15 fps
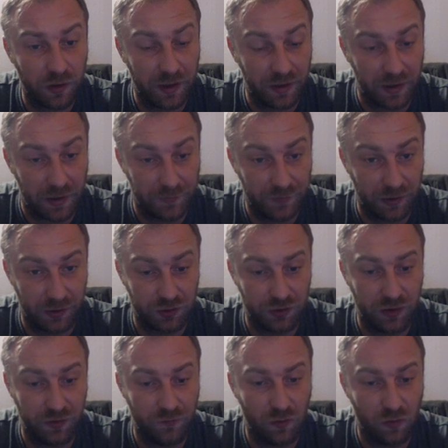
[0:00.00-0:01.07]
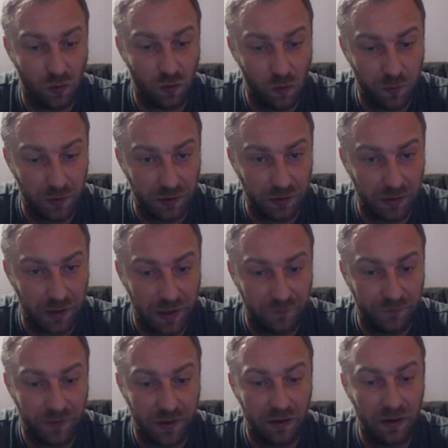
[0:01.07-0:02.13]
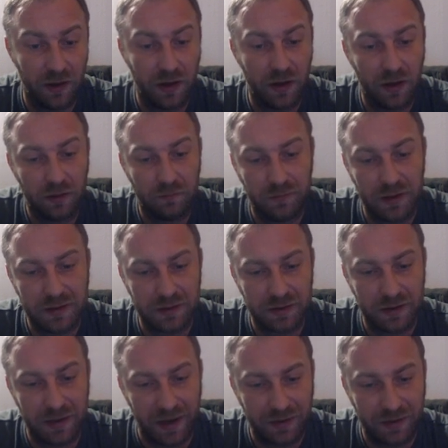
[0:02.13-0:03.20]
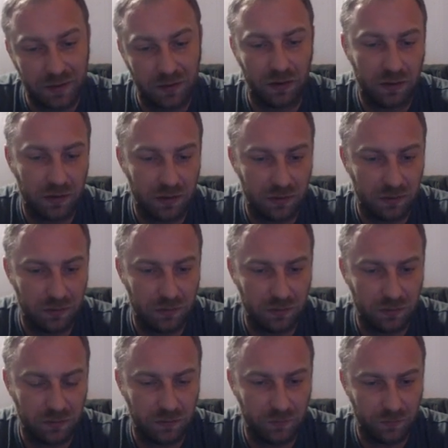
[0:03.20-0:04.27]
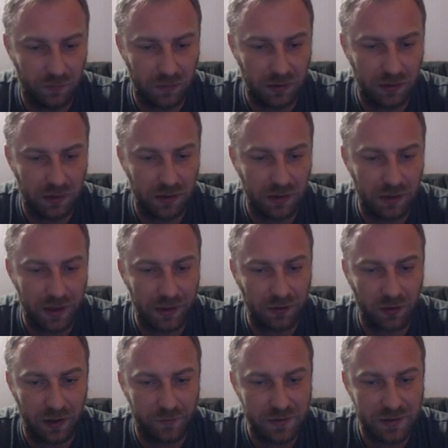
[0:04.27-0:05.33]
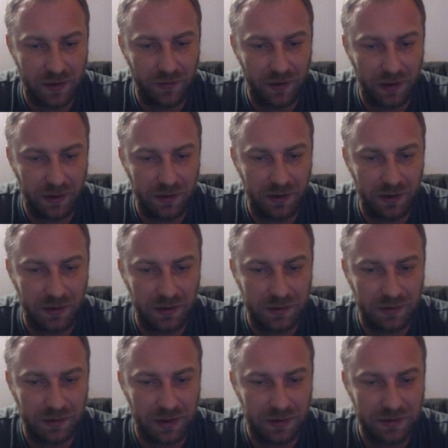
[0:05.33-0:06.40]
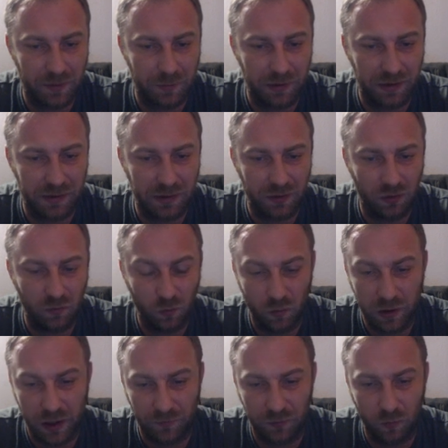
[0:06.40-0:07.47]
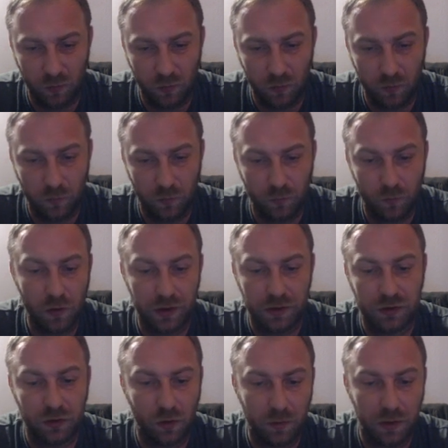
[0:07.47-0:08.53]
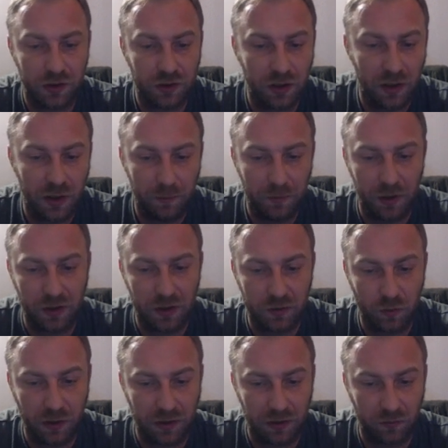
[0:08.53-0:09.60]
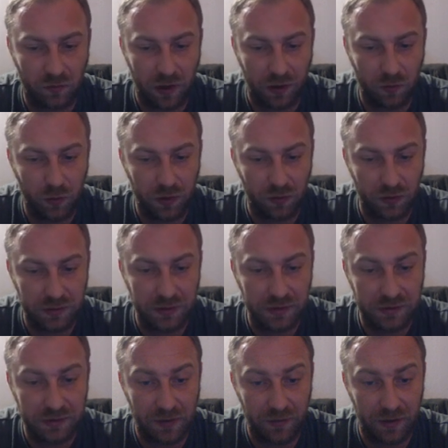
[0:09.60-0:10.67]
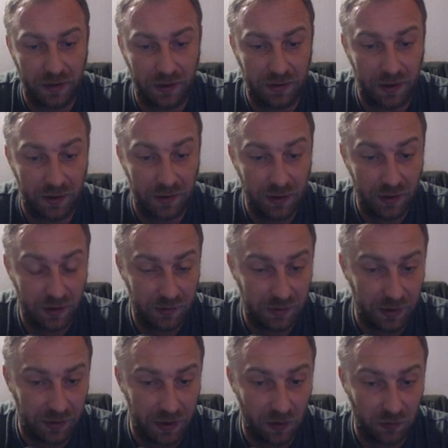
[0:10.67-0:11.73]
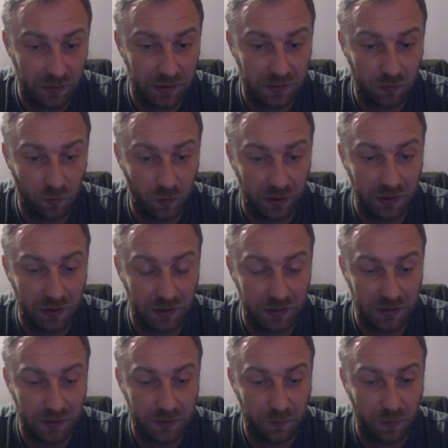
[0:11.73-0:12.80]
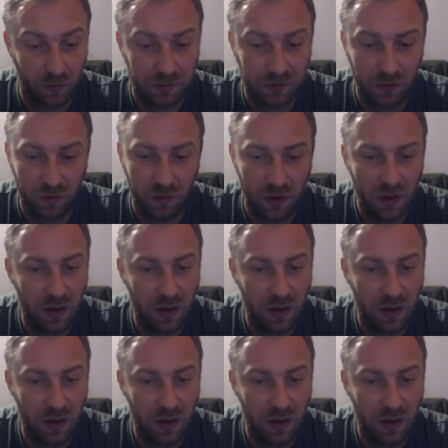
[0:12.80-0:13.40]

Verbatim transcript: then f takes g4, opening the f file. this knight on the knight on f7 idea is not something that you have to worry so much, because we can try queen on c7 and then take out this weak e6 pawn. So